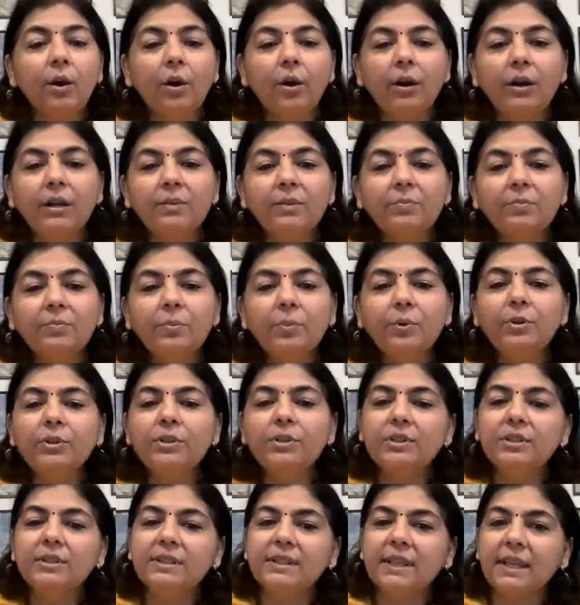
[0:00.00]
or
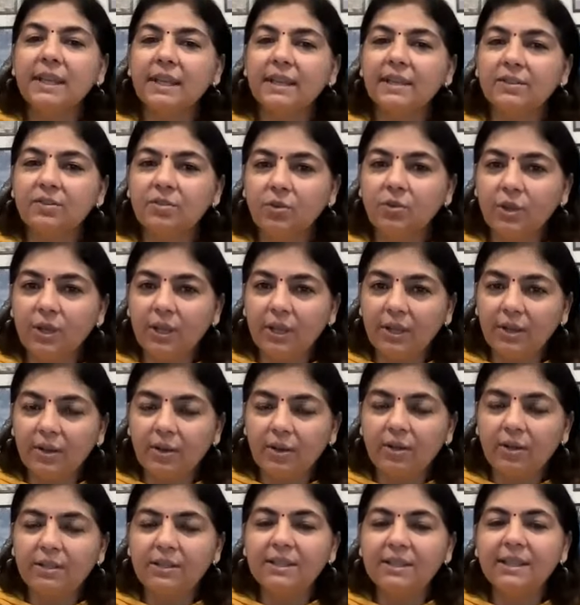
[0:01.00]
post-secondary
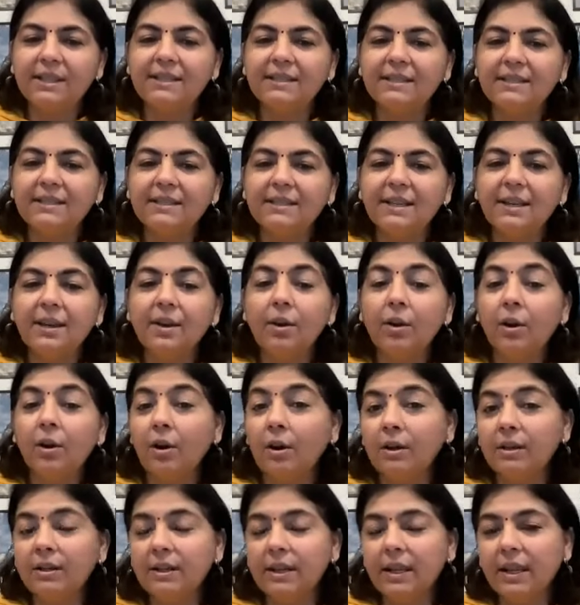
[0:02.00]
context
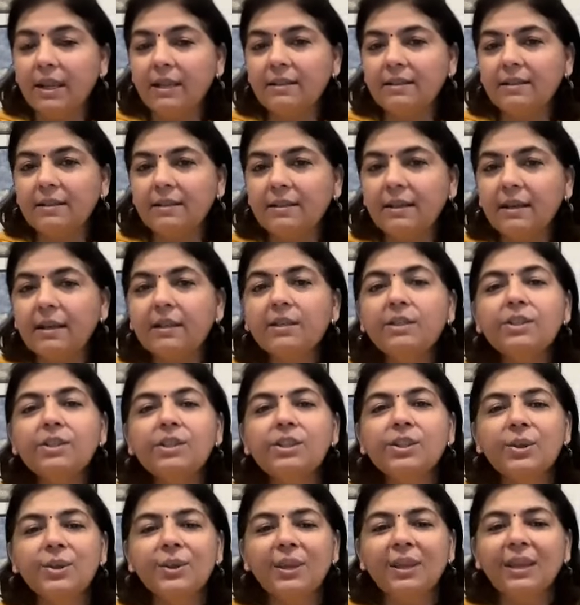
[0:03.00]
or in
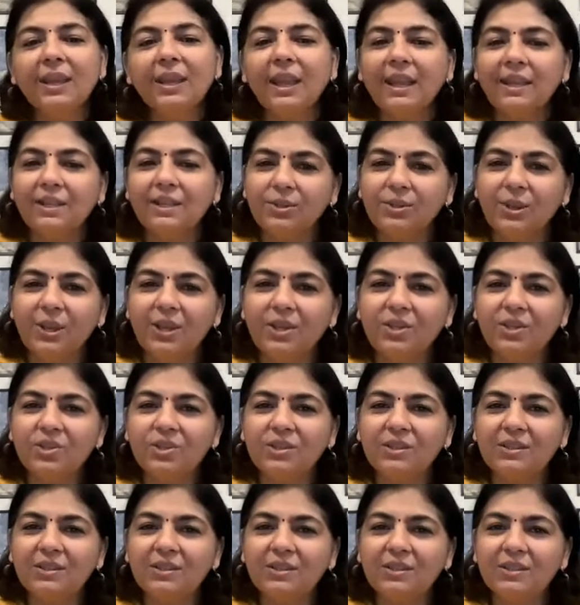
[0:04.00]
continuing
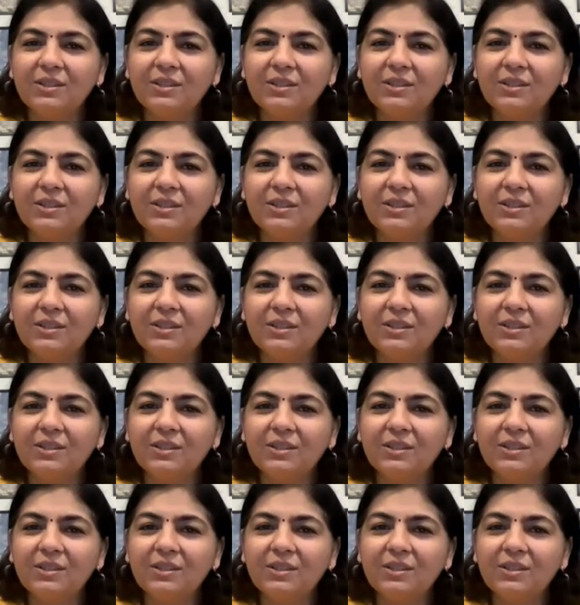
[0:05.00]
education.